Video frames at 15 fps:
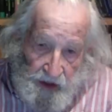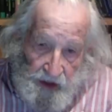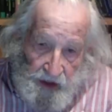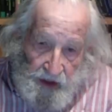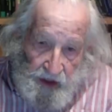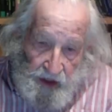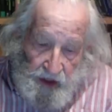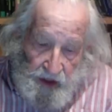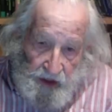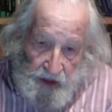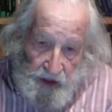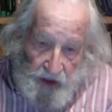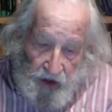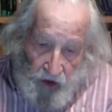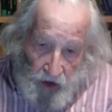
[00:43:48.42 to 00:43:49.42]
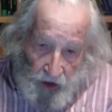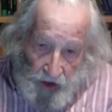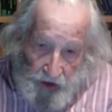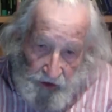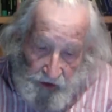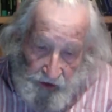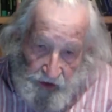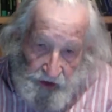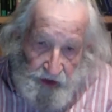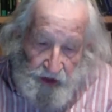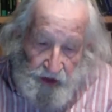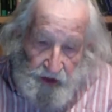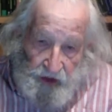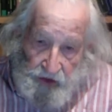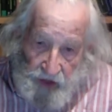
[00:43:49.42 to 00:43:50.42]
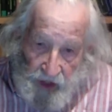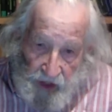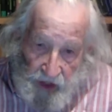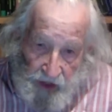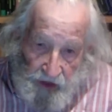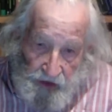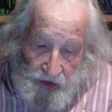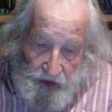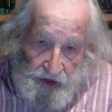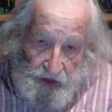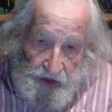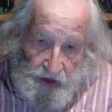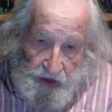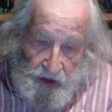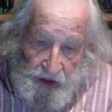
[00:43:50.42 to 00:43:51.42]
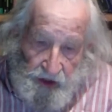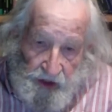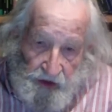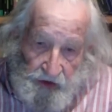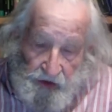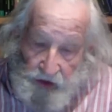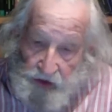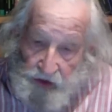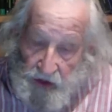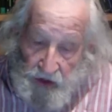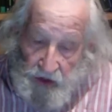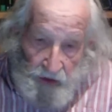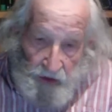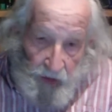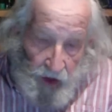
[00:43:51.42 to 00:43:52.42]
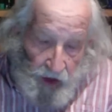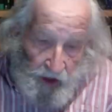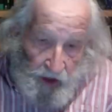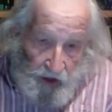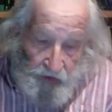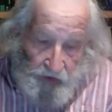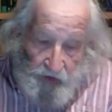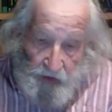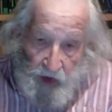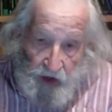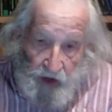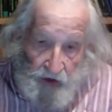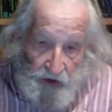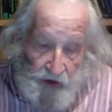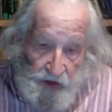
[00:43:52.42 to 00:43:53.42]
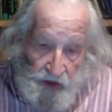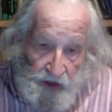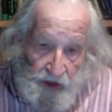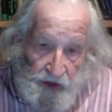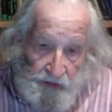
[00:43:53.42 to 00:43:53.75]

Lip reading: In the arts, in the sciences, it's considered a model of democracy.